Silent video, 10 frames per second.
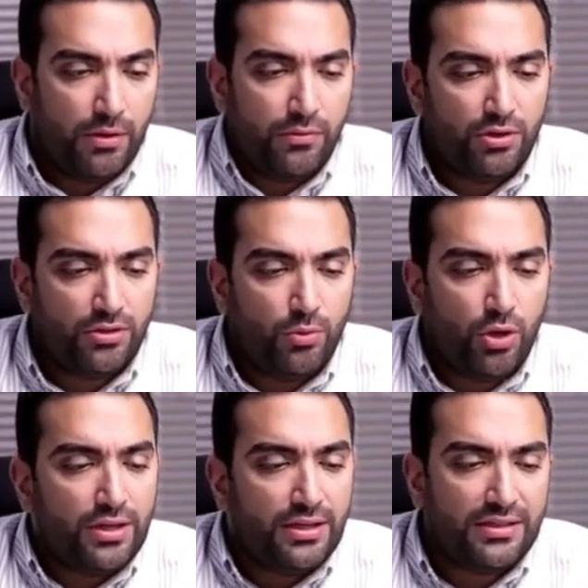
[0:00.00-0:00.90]
first
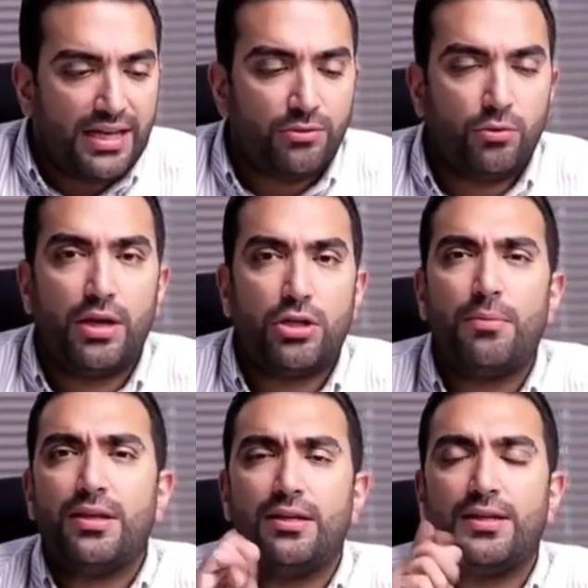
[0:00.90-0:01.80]
point is that for each
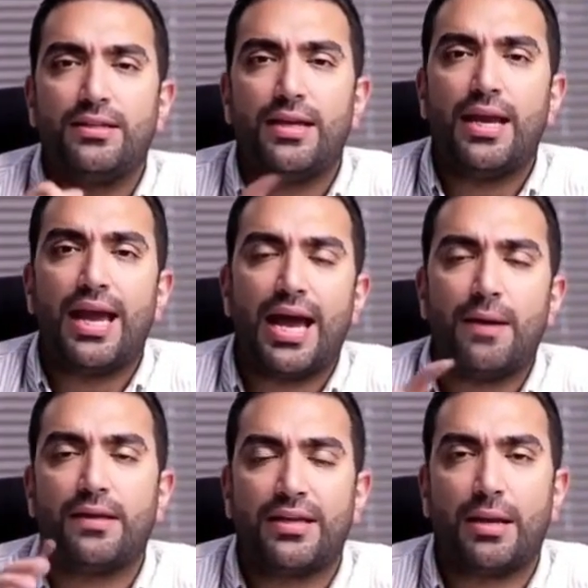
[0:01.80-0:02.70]
business, have
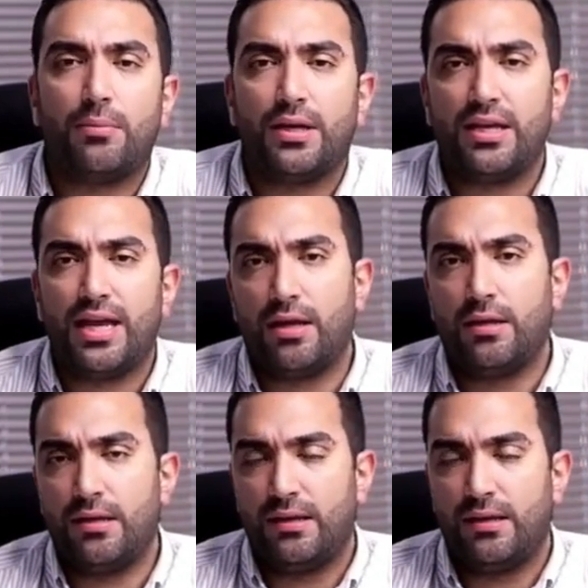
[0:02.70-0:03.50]
a separate account.